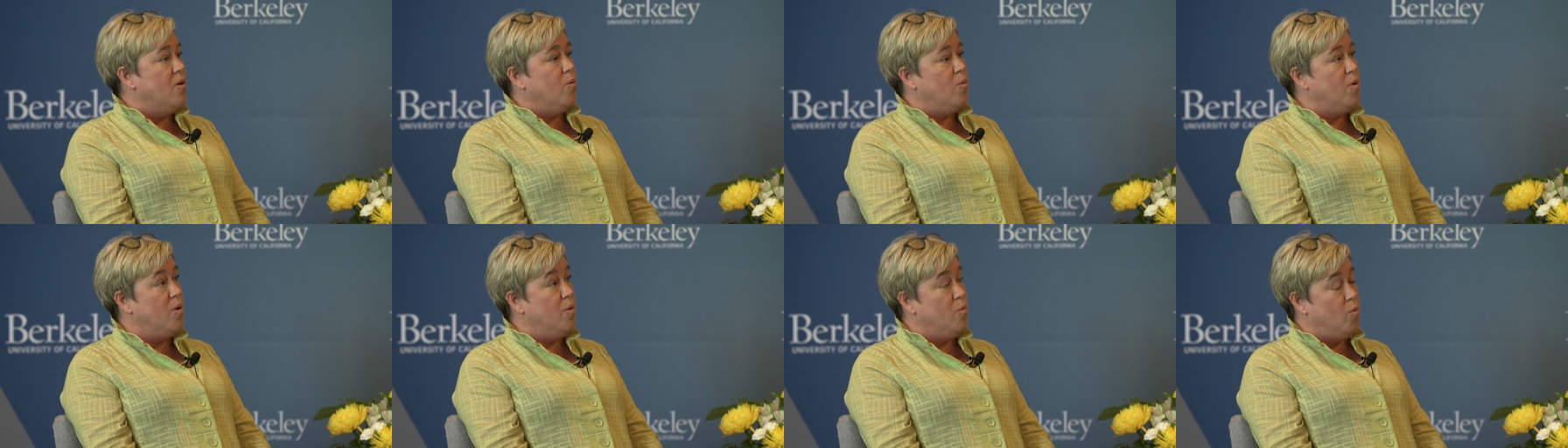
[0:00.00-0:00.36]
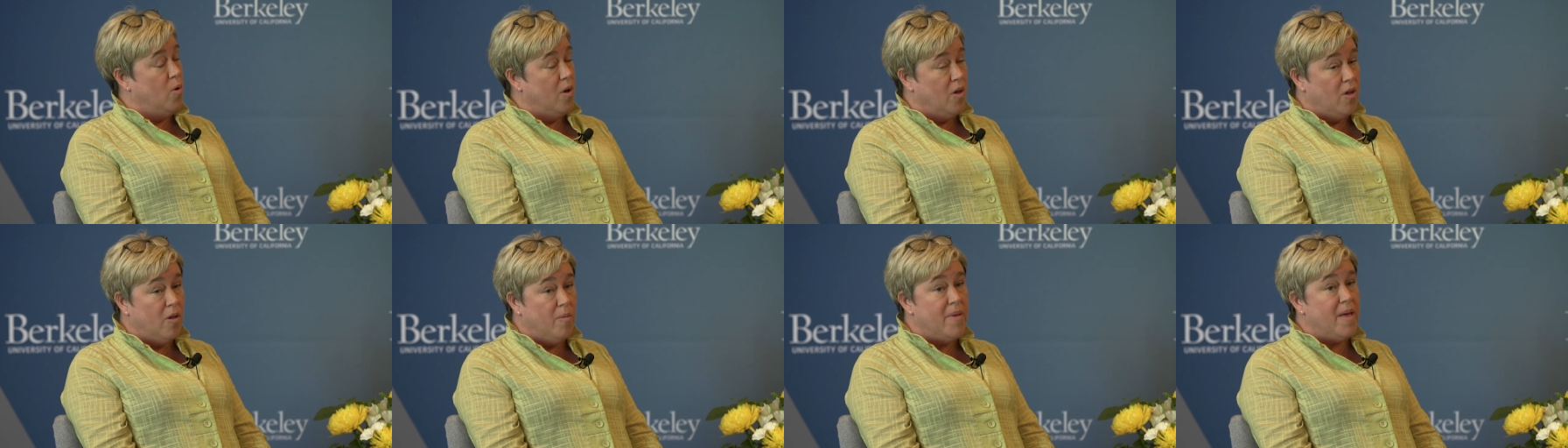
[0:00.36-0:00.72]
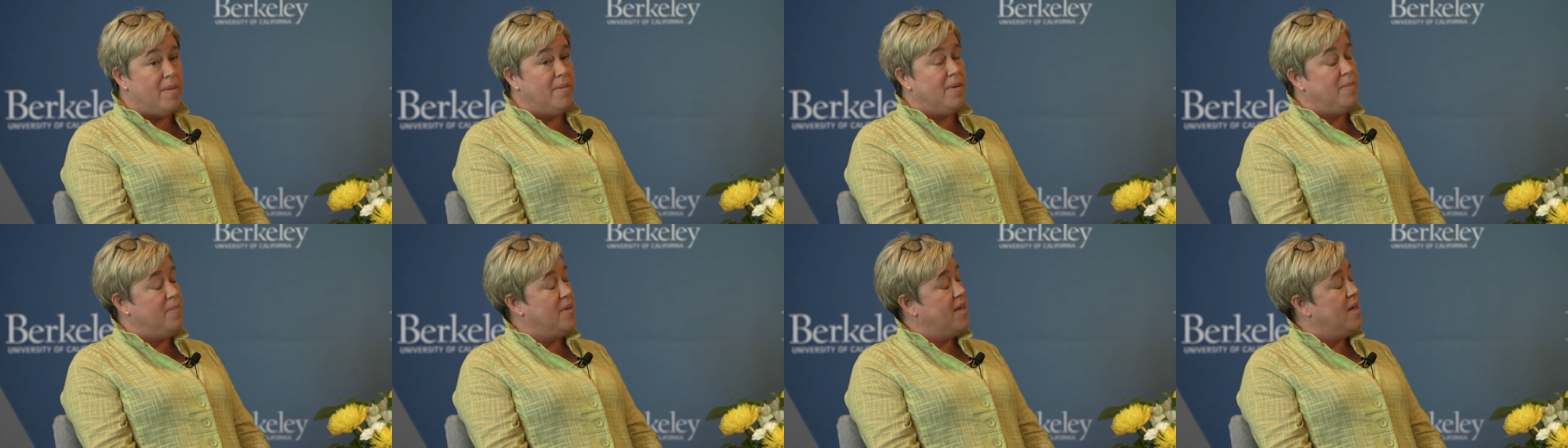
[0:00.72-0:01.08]
we will
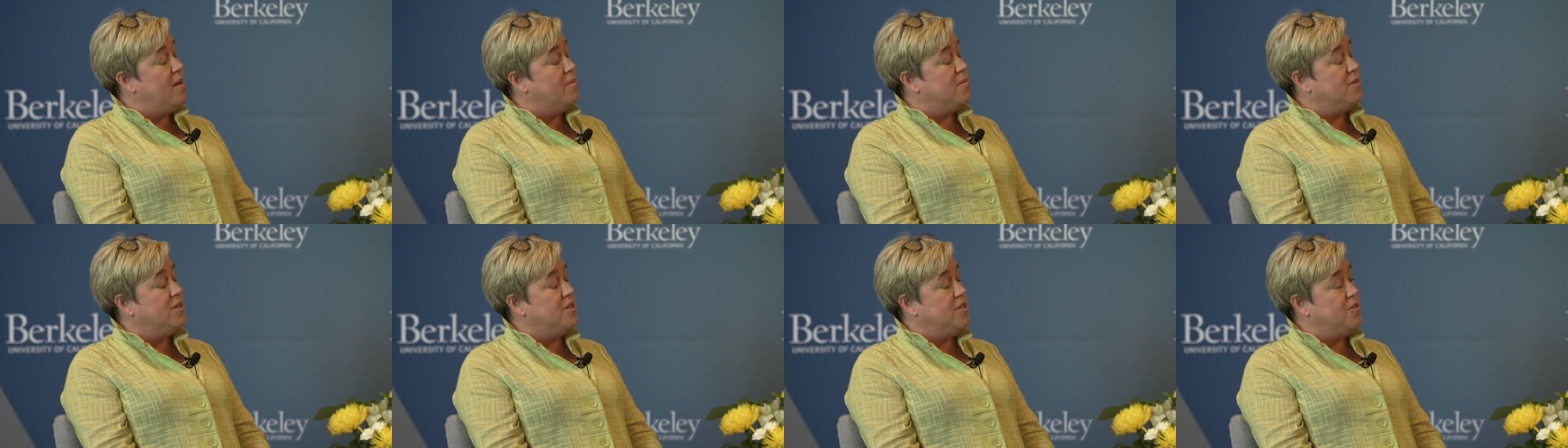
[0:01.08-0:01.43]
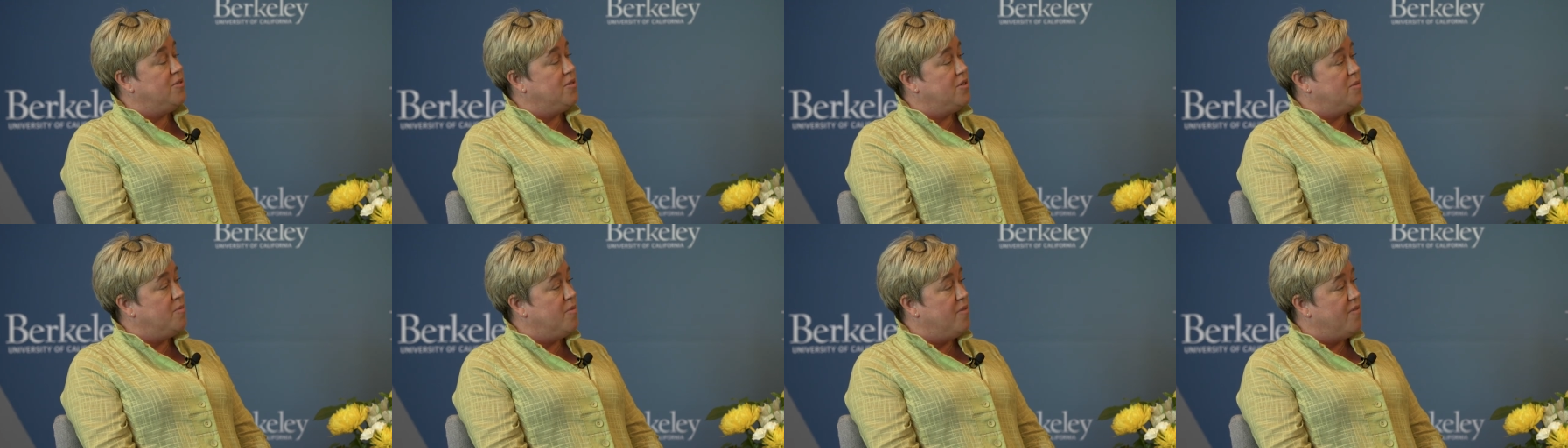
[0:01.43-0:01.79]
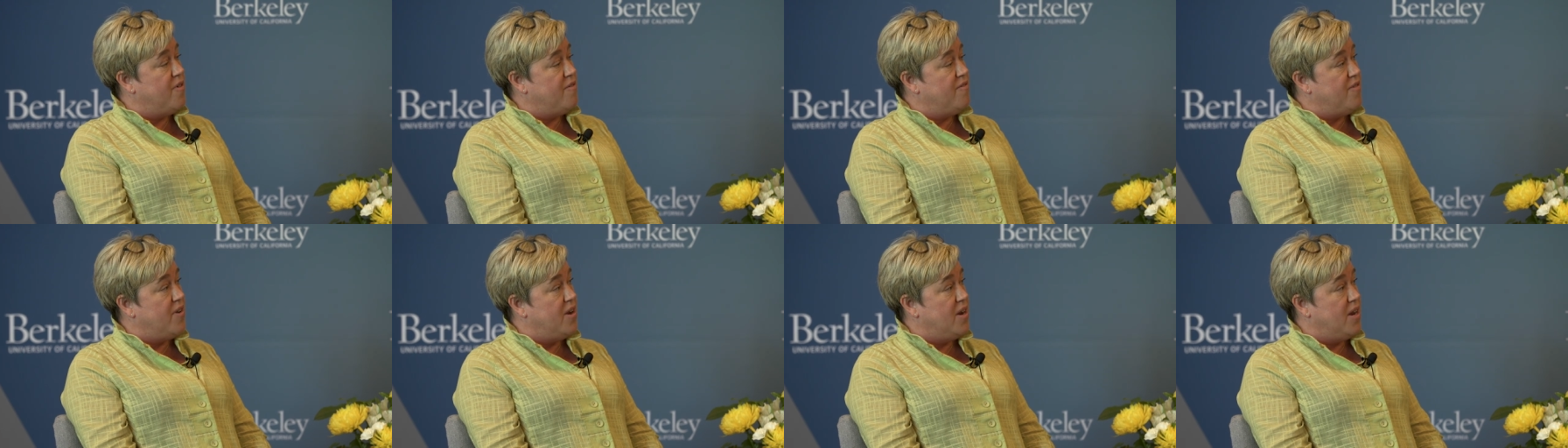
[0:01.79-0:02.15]
maybe be able to use some of
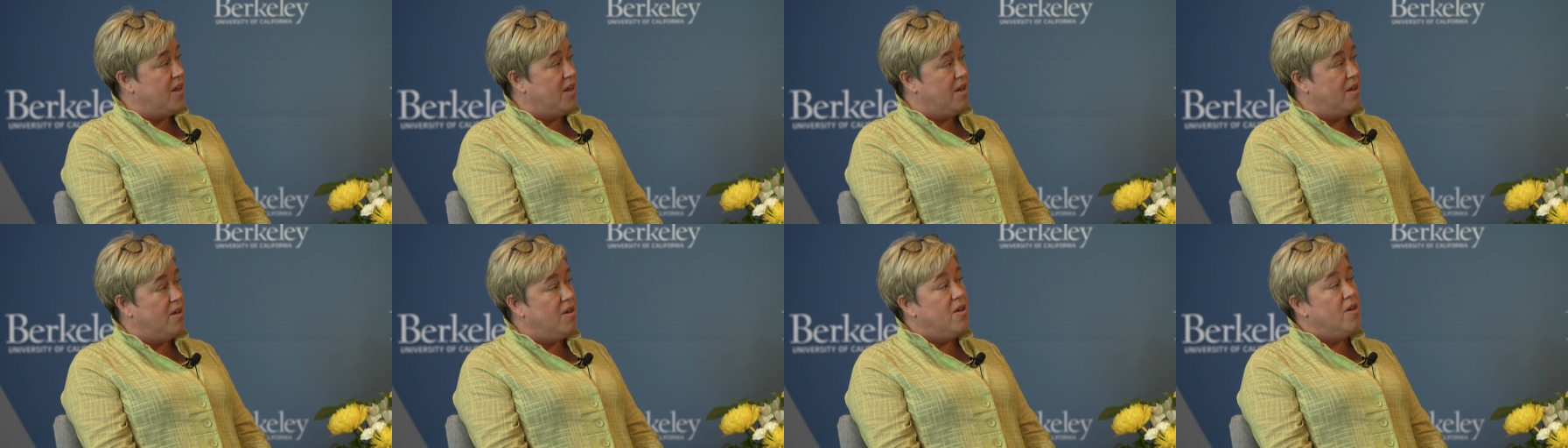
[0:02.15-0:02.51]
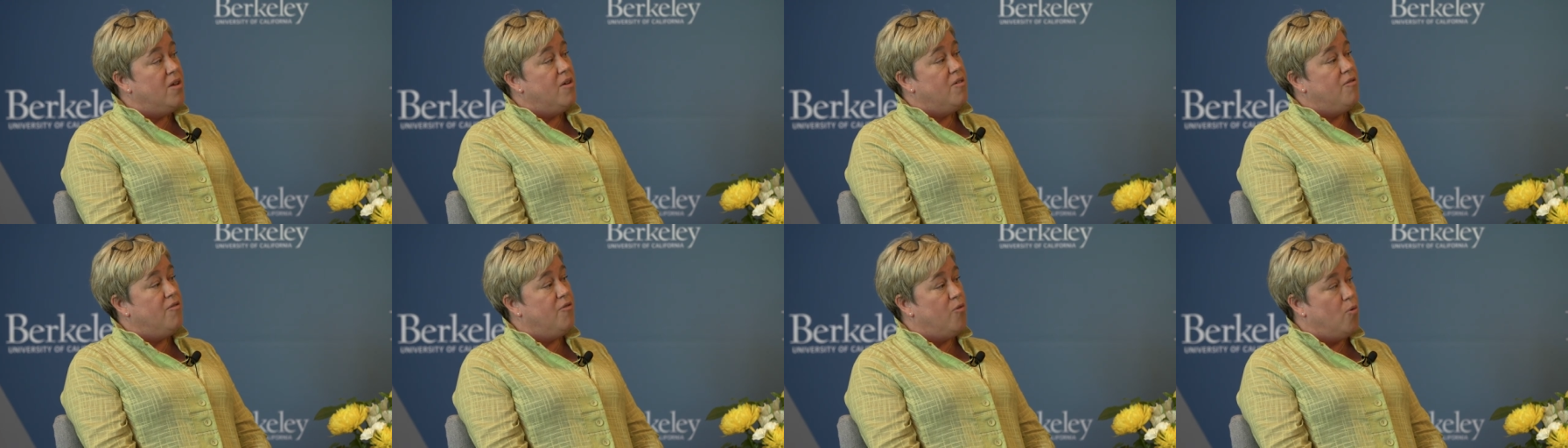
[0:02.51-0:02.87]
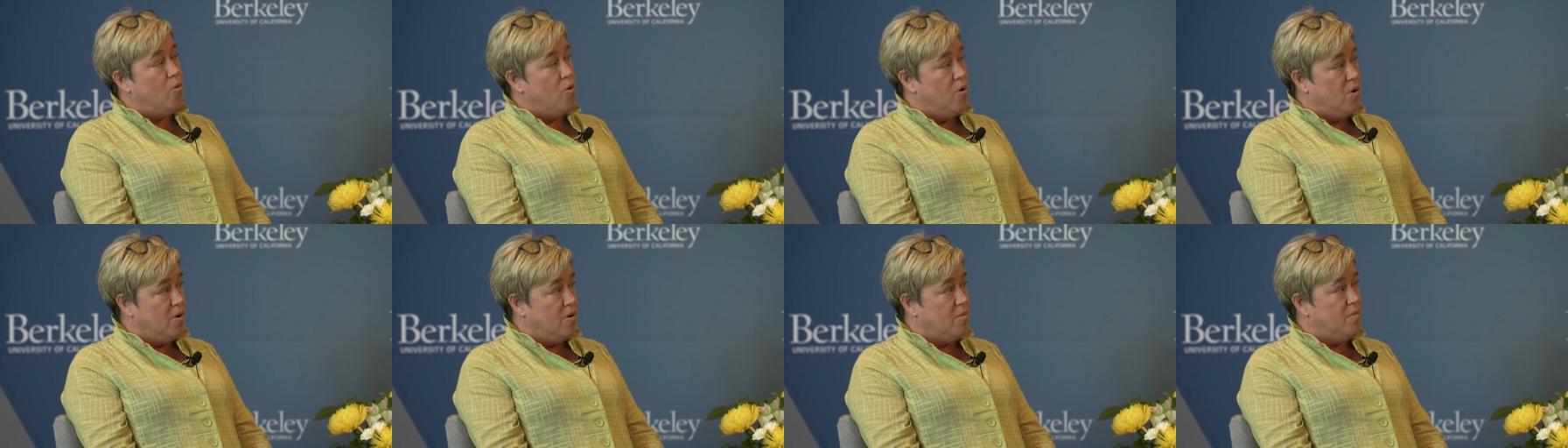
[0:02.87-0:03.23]
our funding
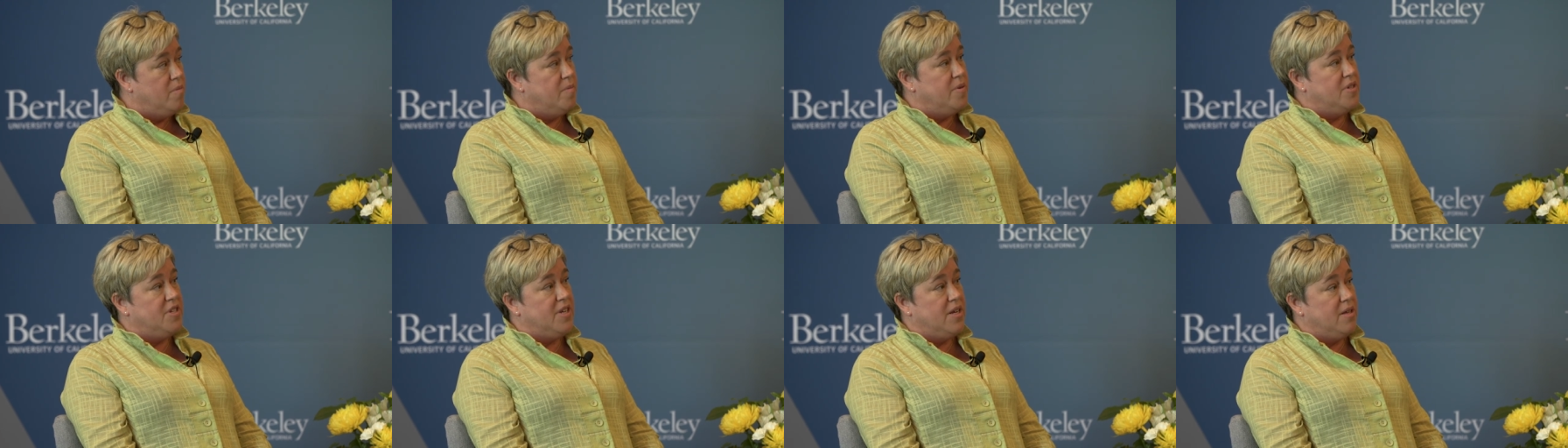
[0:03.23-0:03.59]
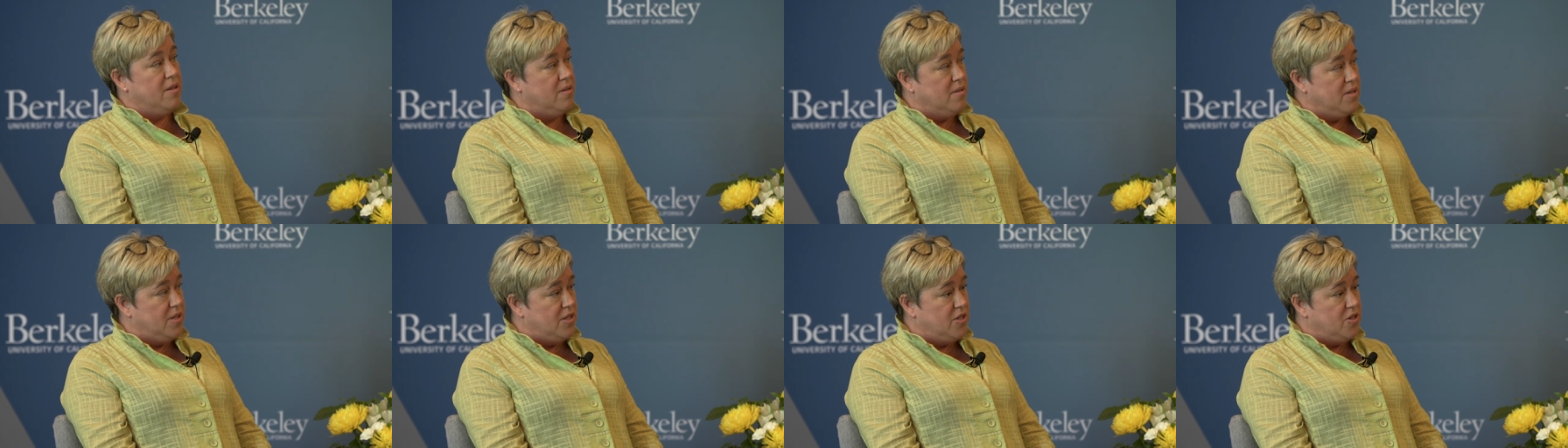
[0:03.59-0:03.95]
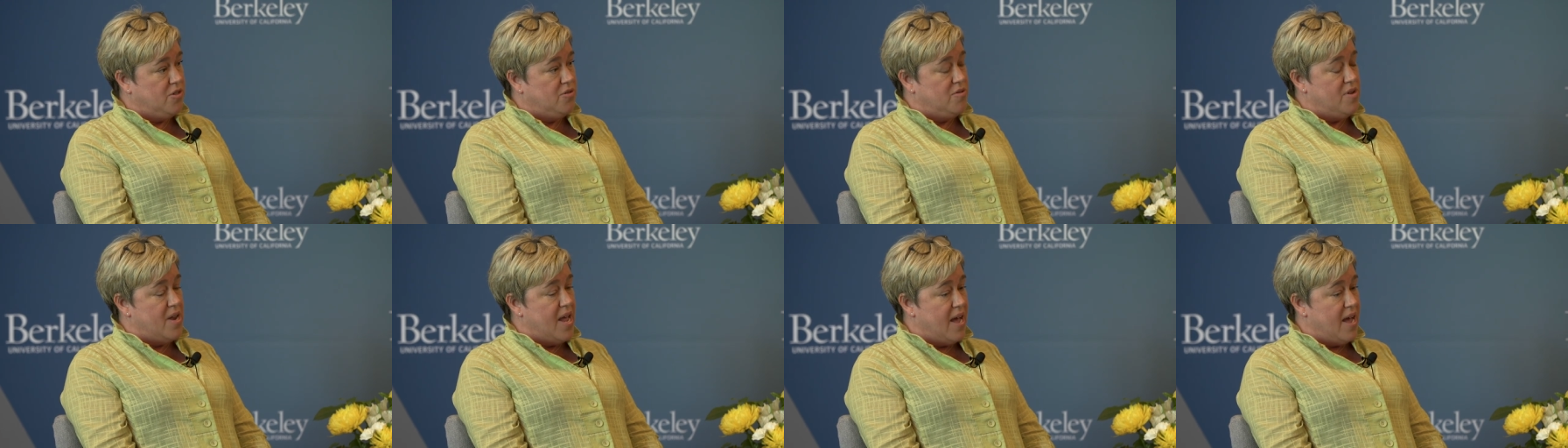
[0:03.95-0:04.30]
for particularly student